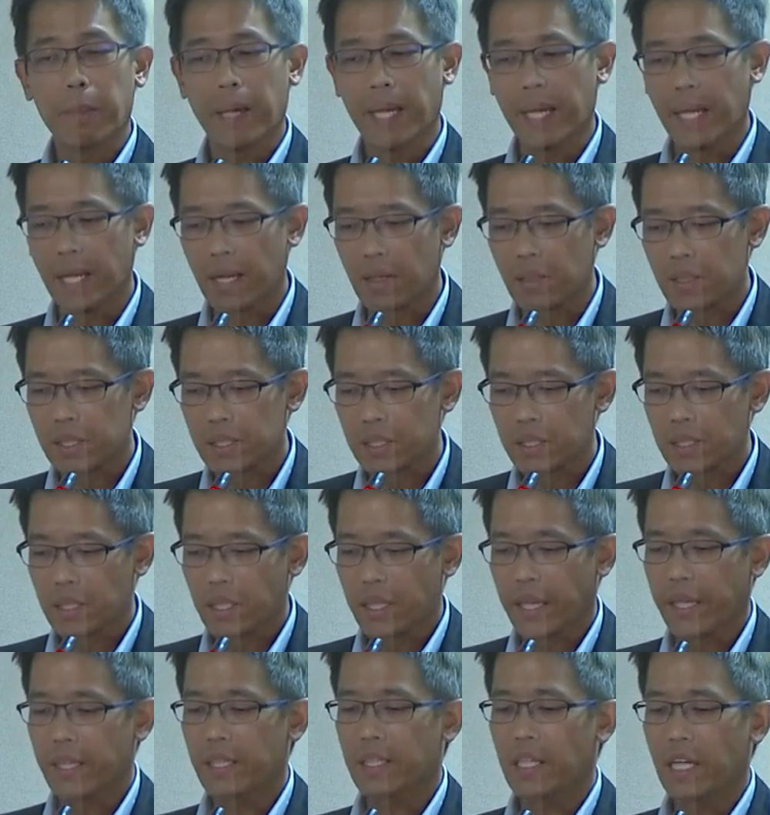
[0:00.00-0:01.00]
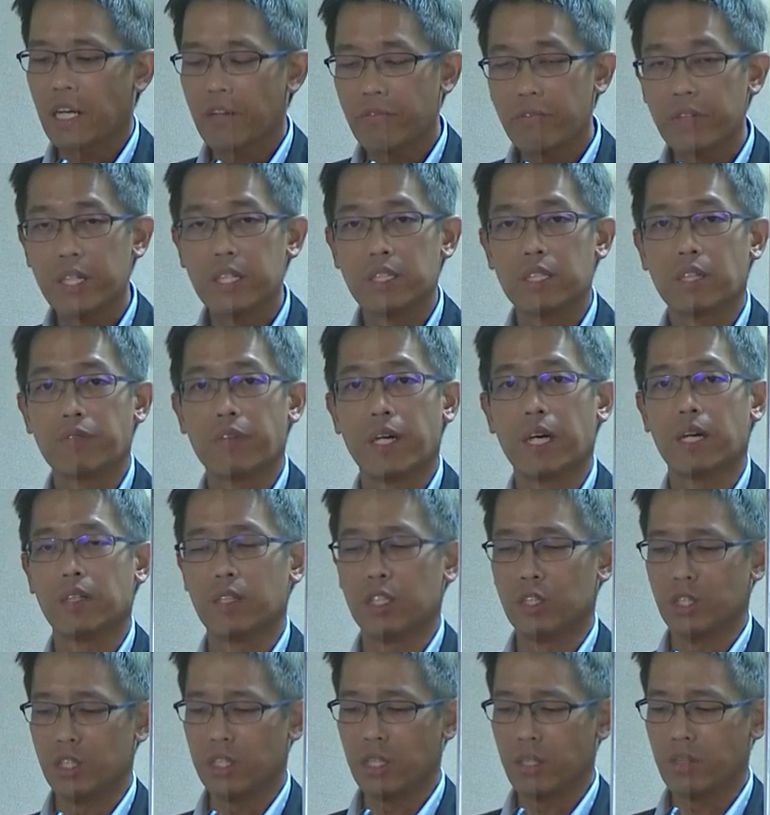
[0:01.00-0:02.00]
payouts, and coverage of health
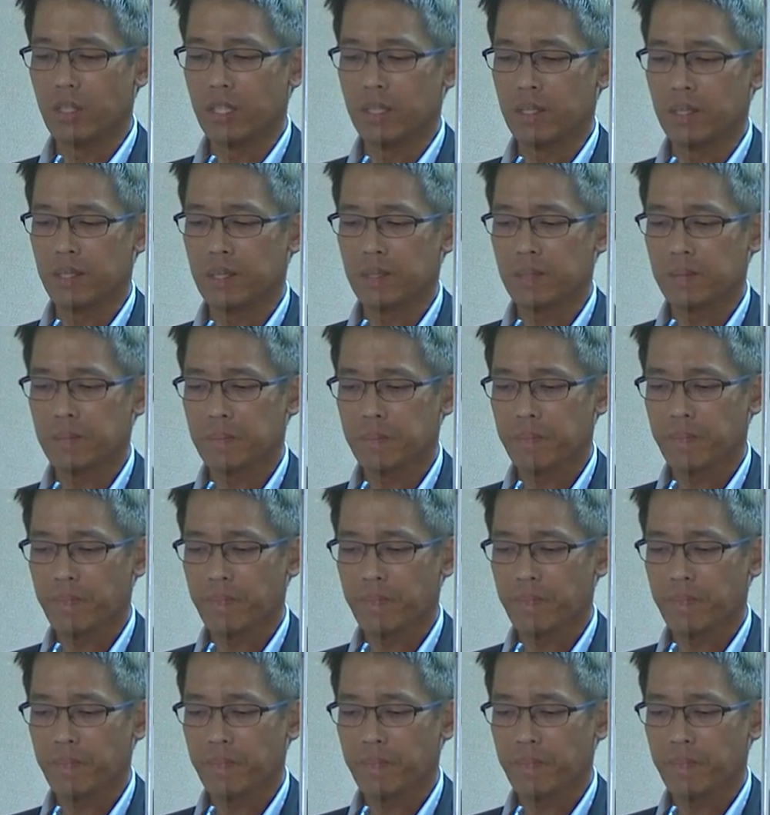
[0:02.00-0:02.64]
insurance.